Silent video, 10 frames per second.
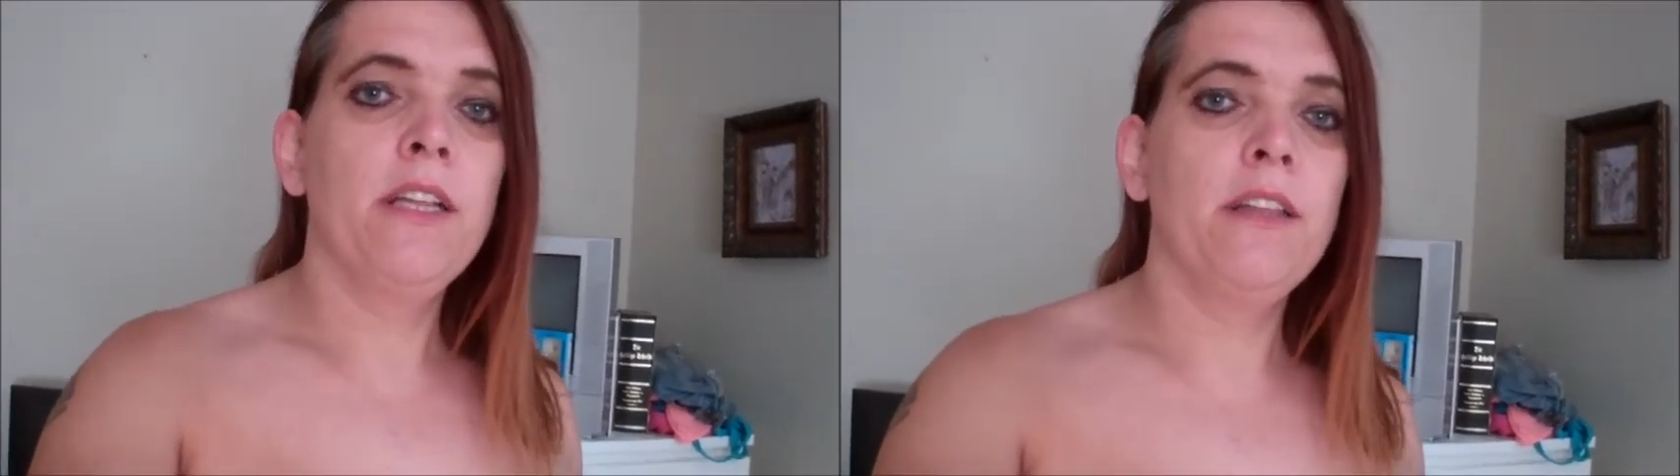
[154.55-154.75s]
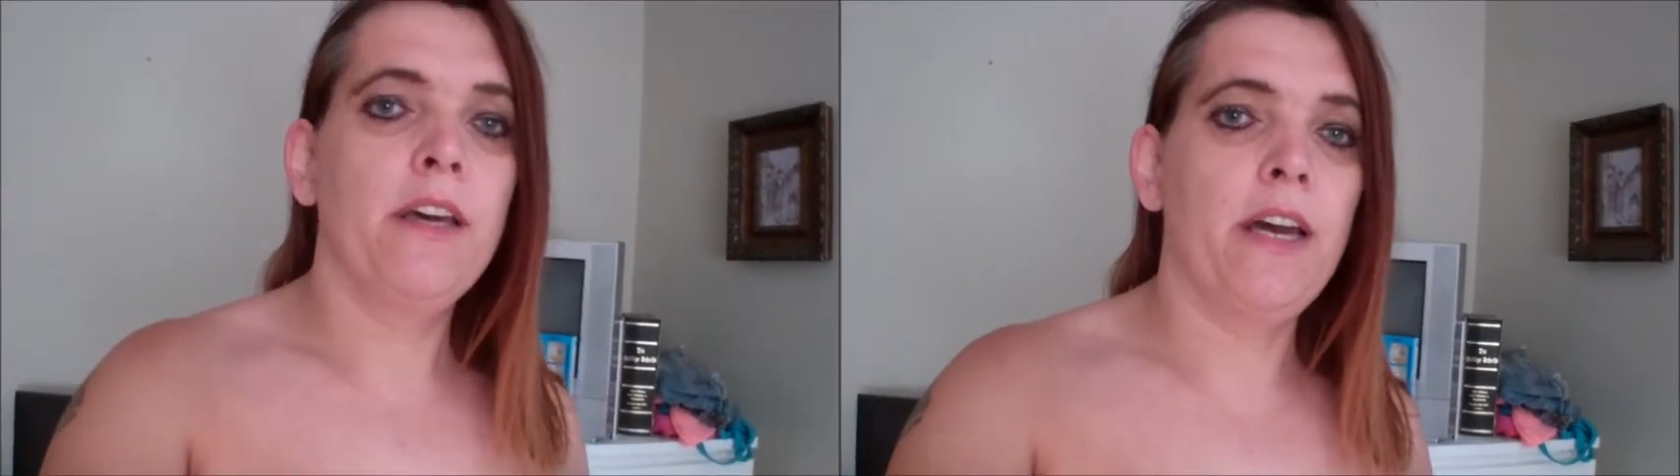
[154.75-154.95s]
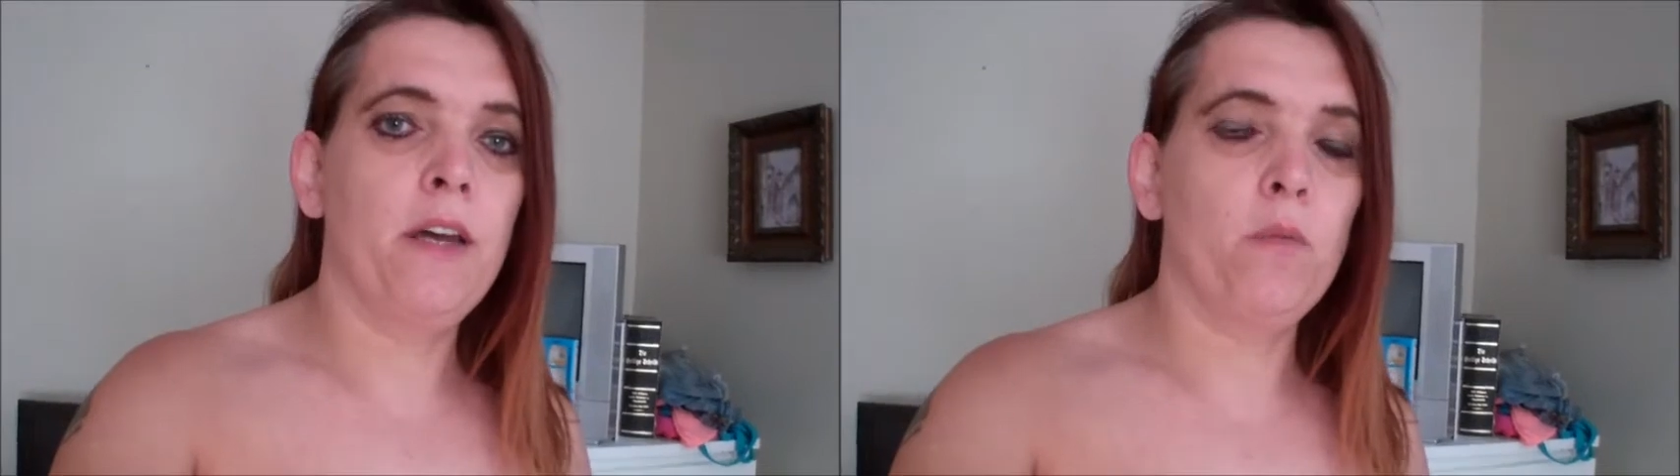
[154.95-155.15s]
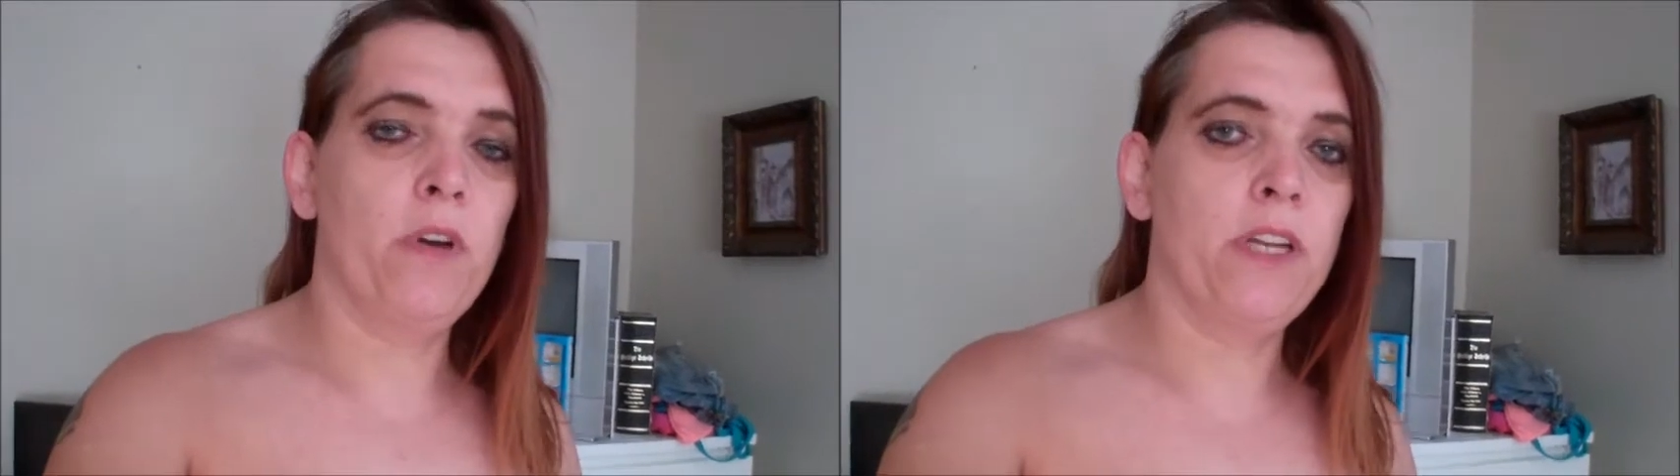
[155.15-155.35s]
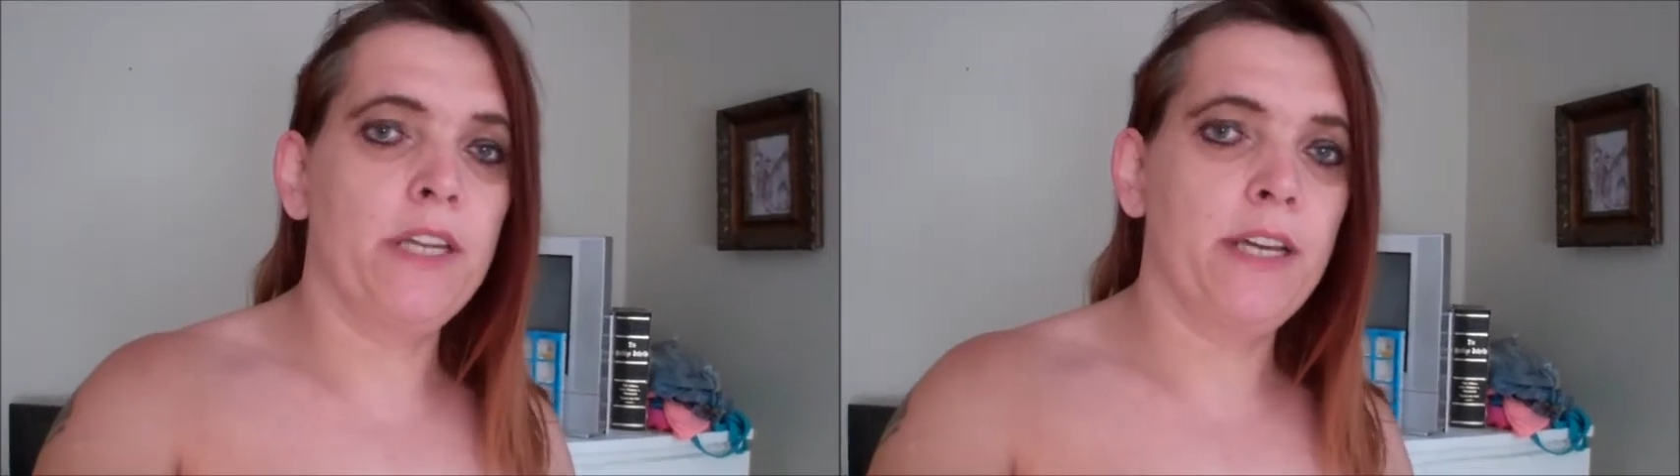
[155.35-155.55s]
that
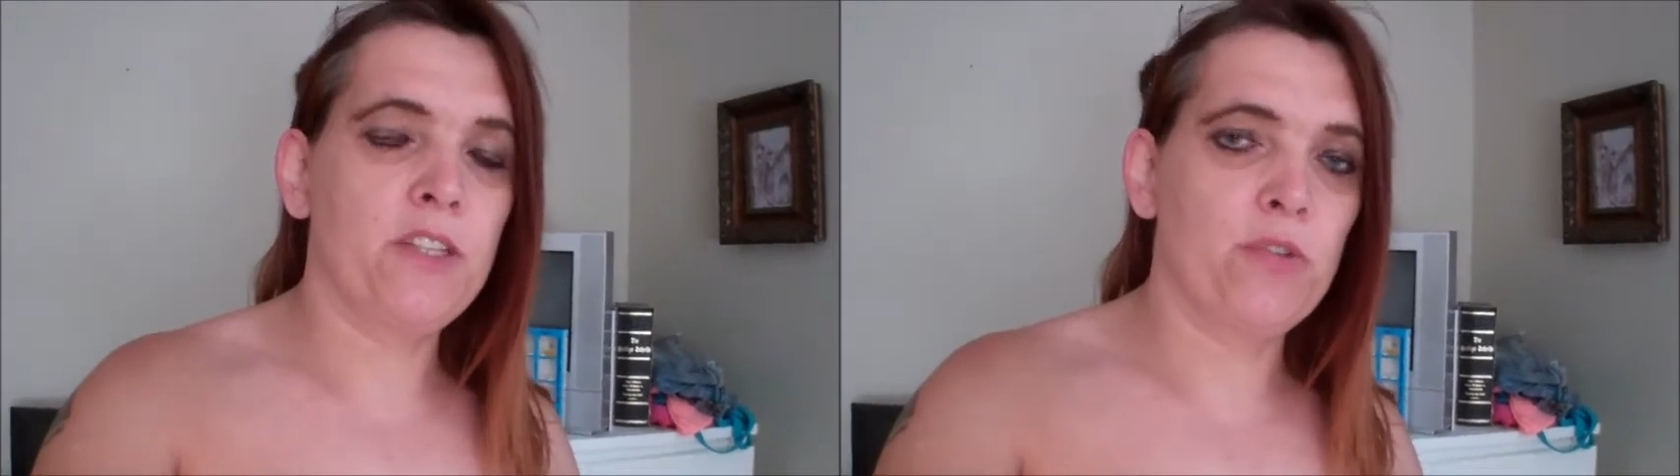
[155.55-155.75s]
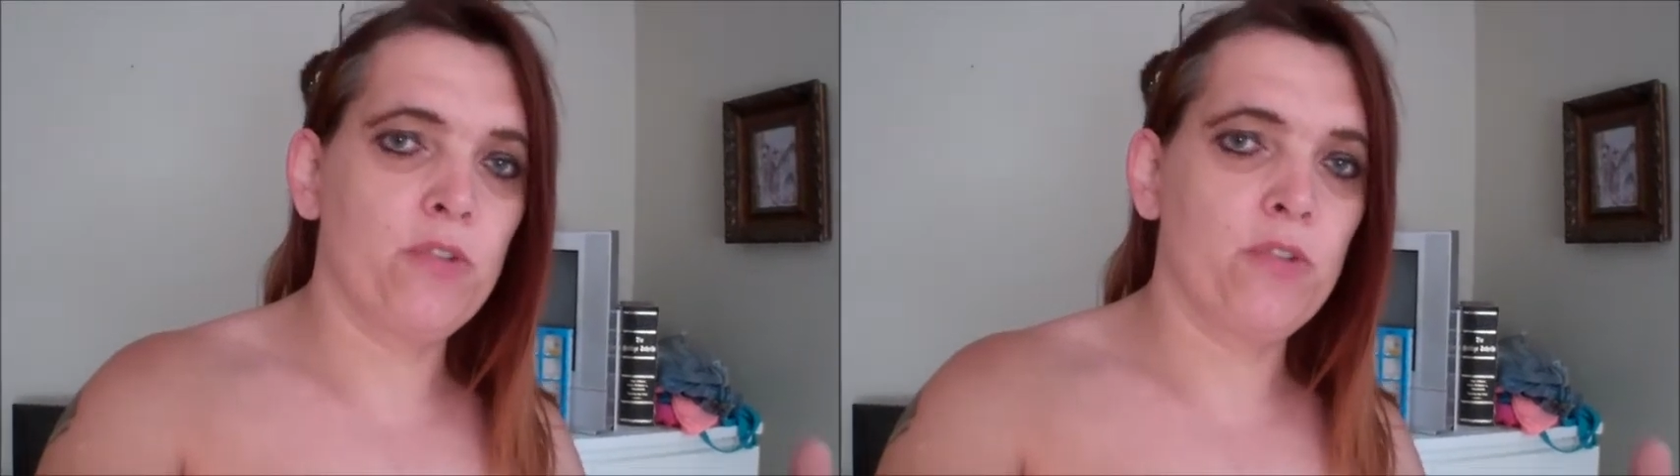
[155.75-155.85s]
when it gets to